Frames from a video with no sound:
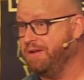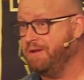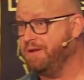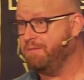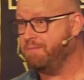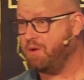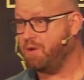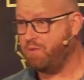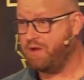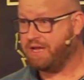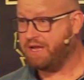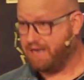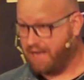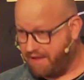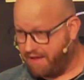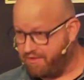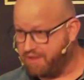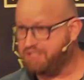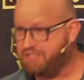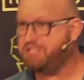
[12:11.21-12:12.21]
but we can have
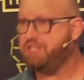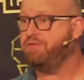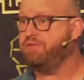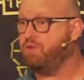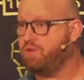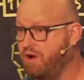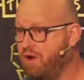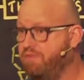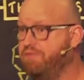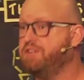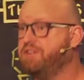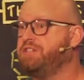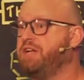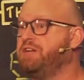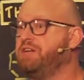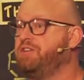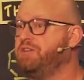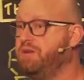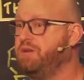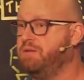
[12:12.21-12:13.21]
a civil
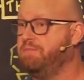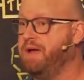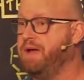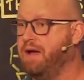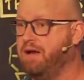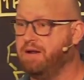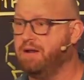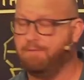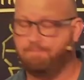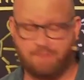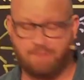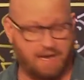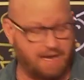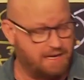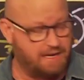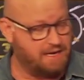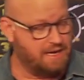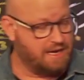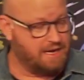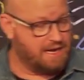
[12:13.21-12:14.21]
conversation about it.
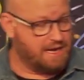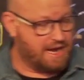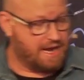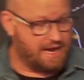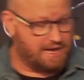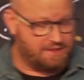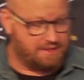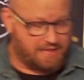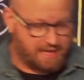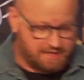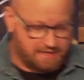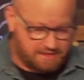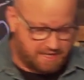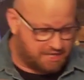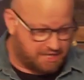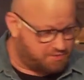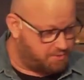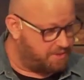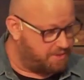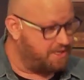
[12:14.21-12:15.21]
And
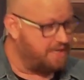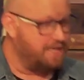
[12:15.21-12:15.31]
that's what they